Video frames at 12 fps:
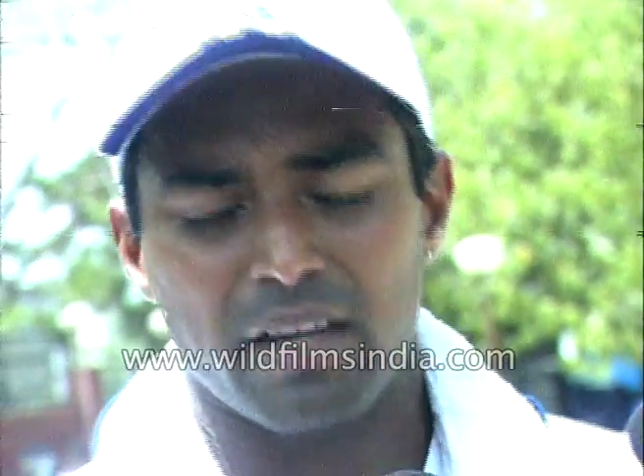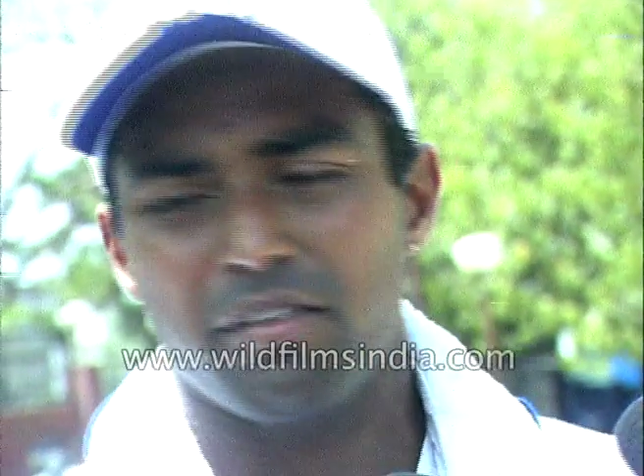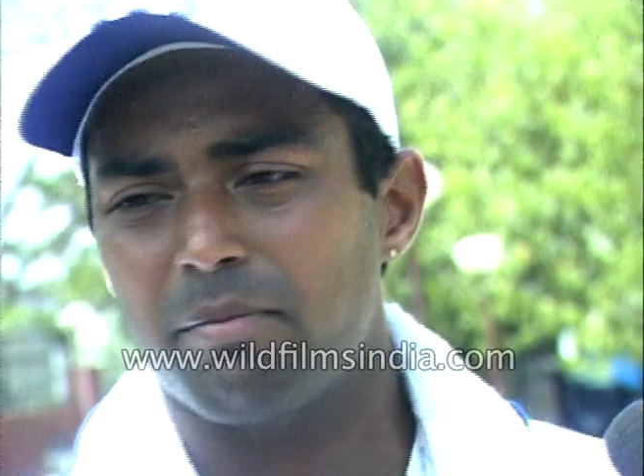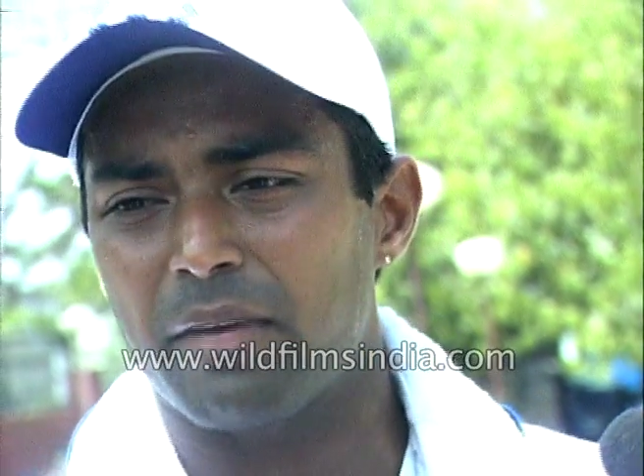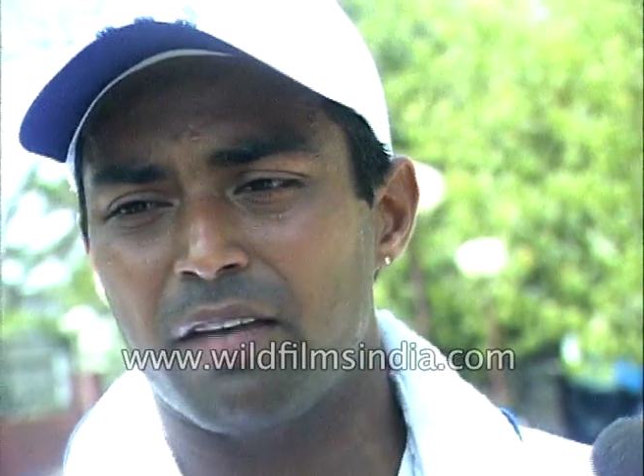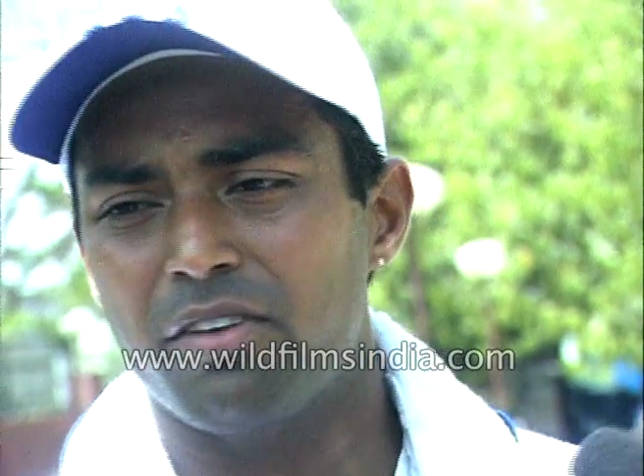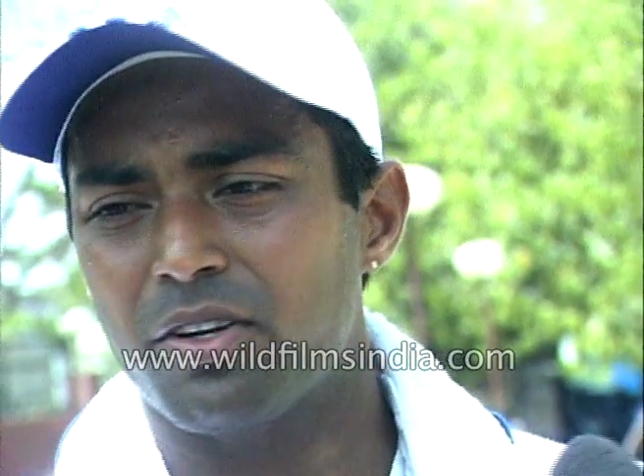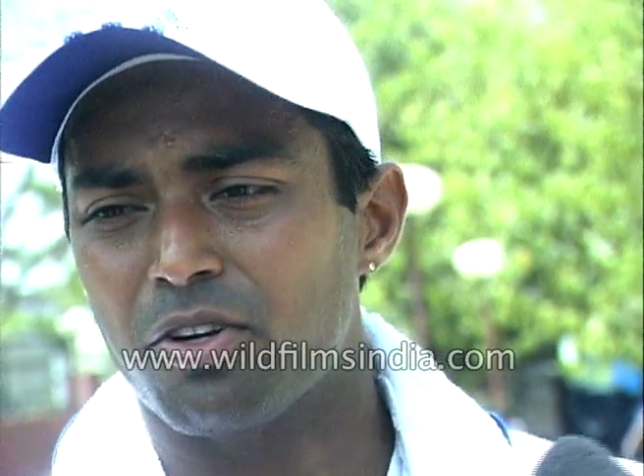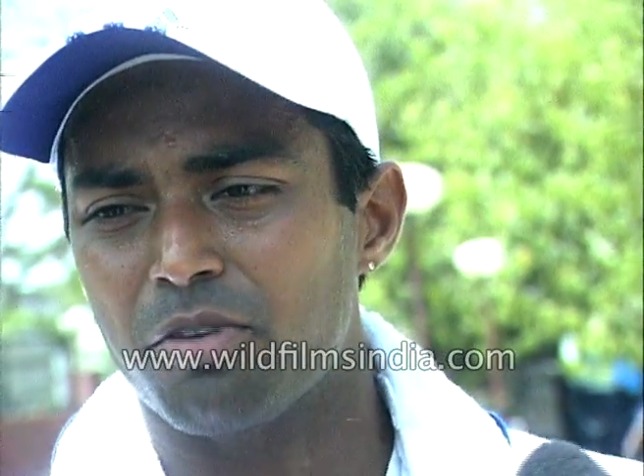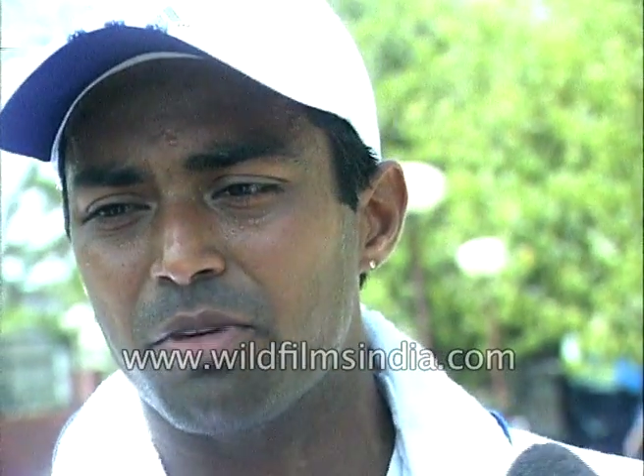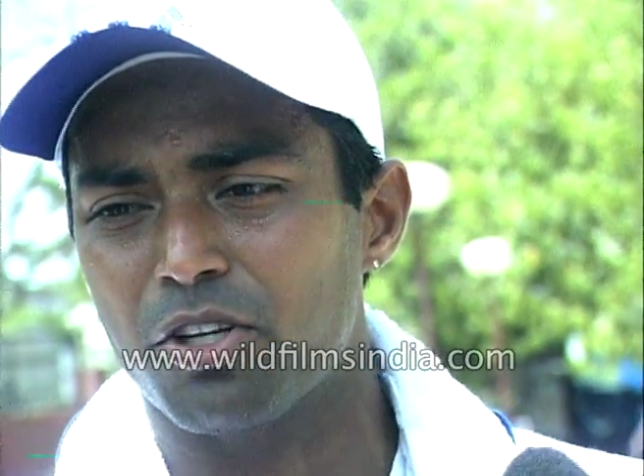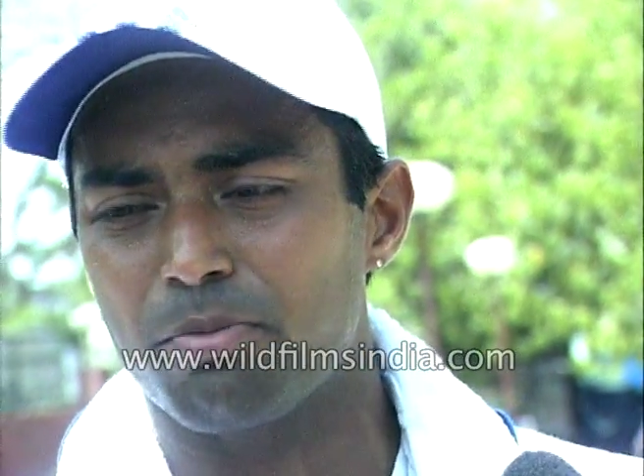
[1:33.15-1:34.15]
every every
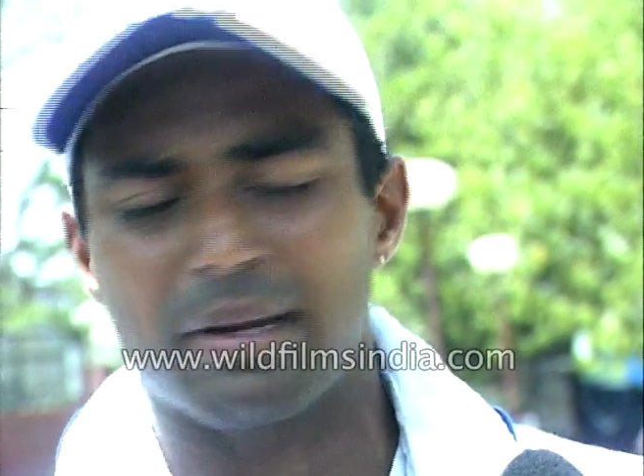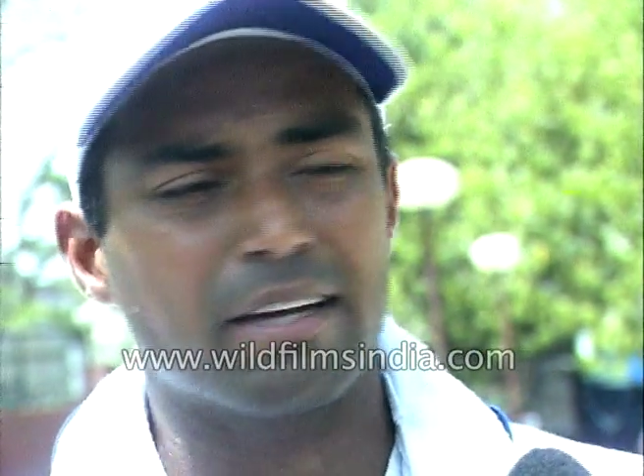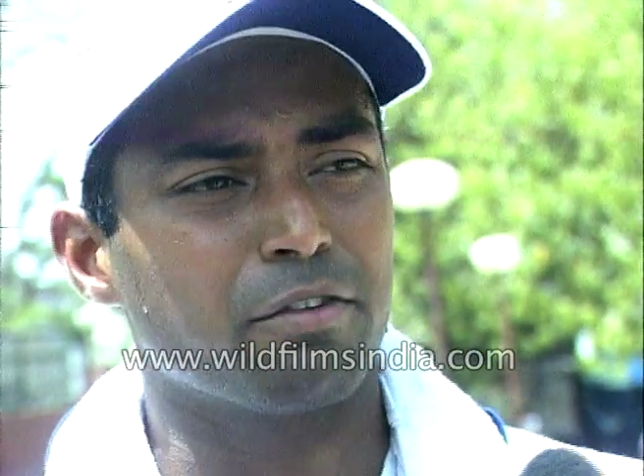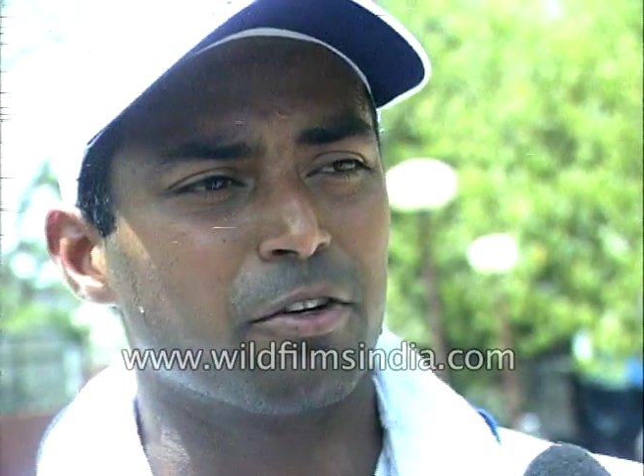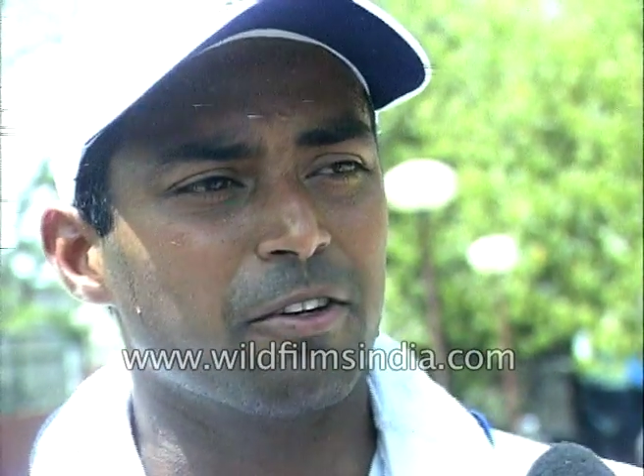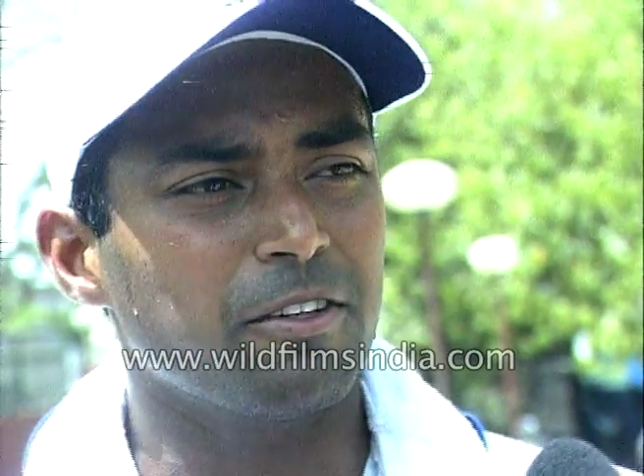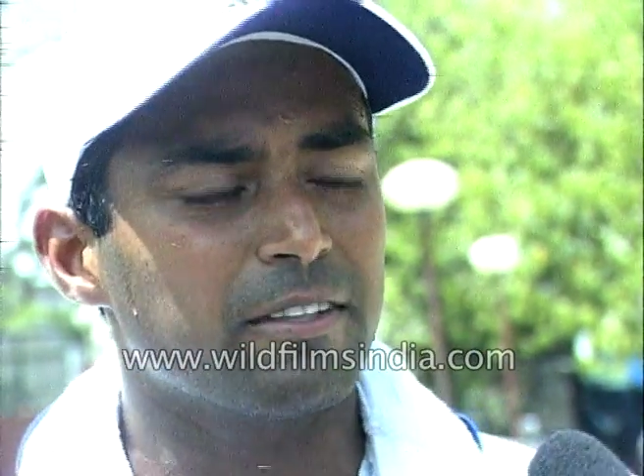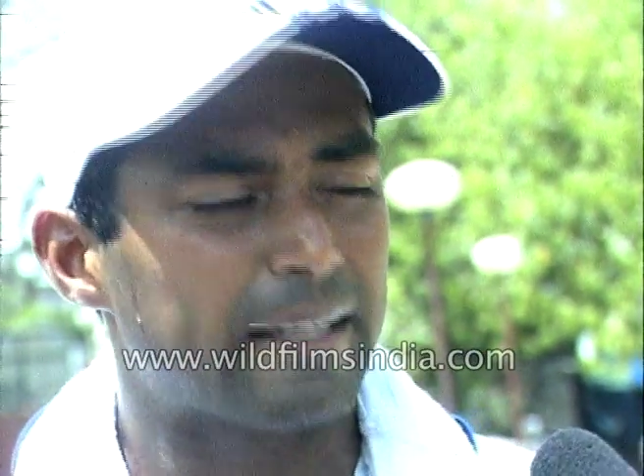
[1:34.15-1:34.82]
tournament you plan for, no?